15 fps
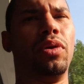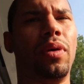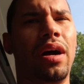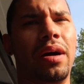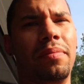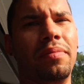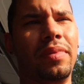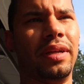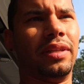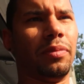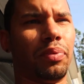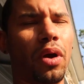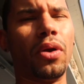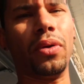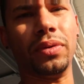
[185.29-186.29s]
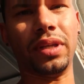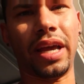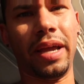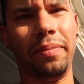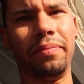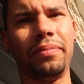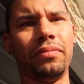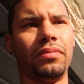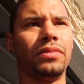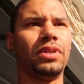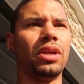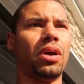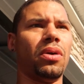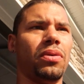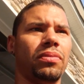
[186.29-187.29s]
blew up. It's a prototype,
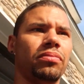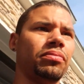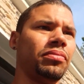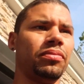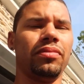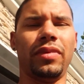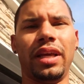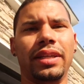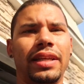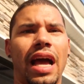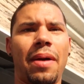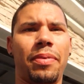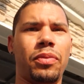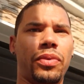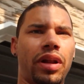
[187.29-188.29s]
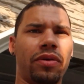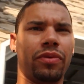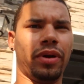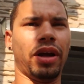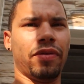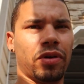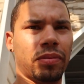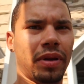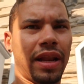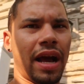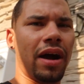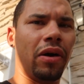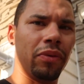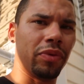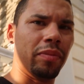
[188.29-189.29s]
so things happen, whatever, whatever. But
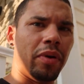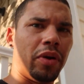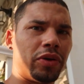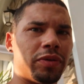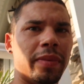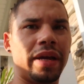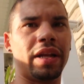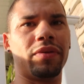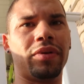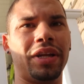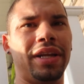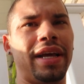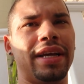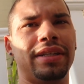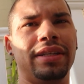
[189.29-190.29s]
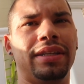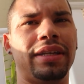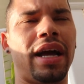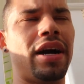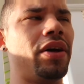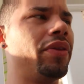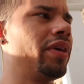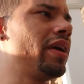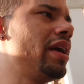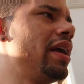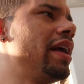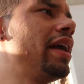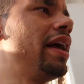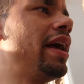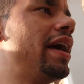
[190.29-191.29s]
now the motor's making a really nasty sound,
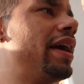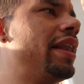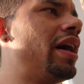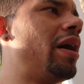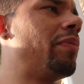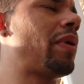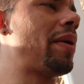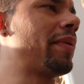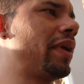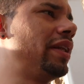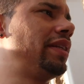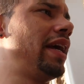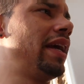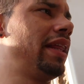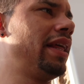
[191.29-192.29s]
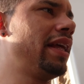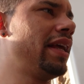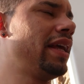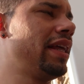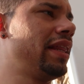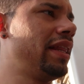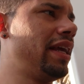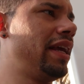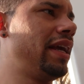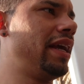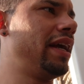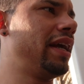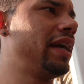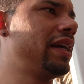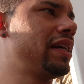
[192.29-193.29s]
and I'm probably gonna take
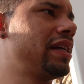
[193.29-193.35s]
the